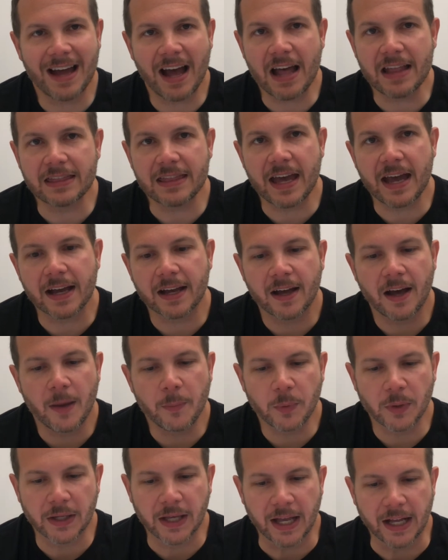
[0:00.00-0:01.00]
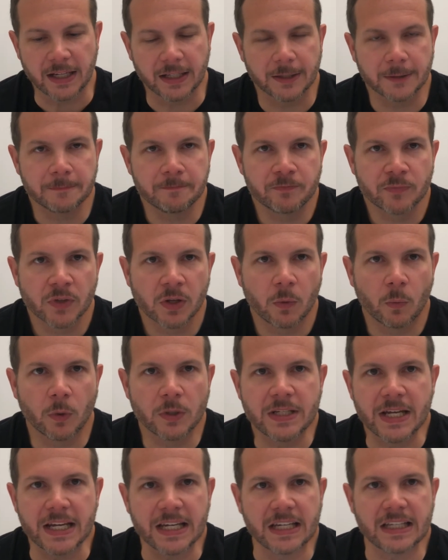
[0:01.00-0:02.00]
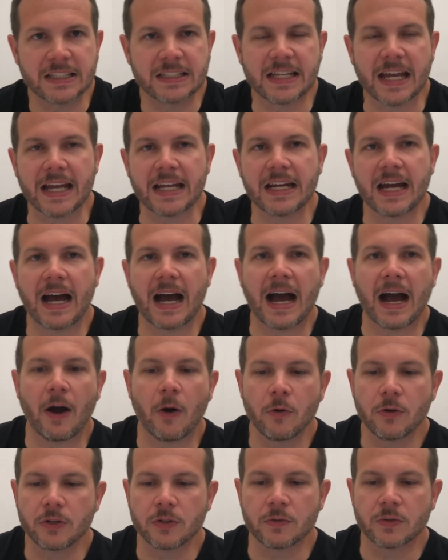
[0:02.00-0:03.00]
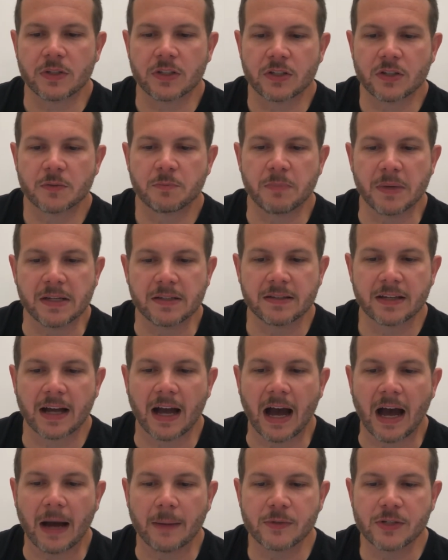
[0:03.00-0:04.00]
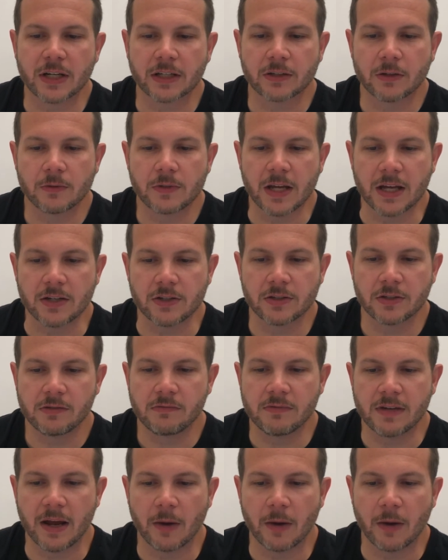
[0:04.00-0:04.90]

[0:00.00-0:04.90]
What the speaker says: not that complicated. We're taking data out using just basic object notation,